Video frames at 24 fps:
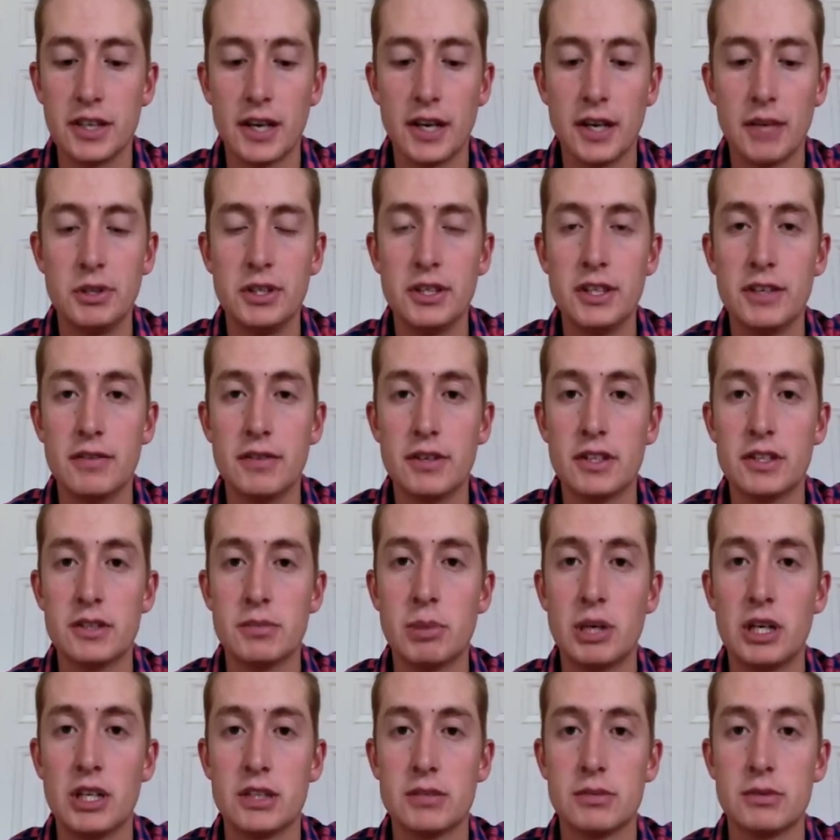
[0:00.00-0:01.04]
I believe it is
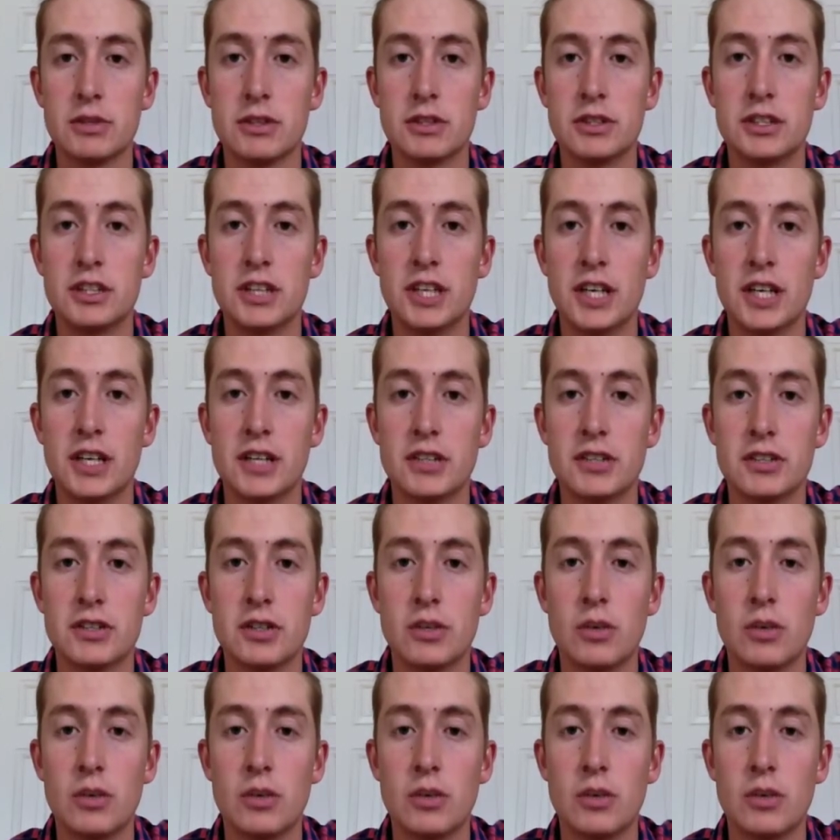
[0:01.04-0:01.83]
possible to change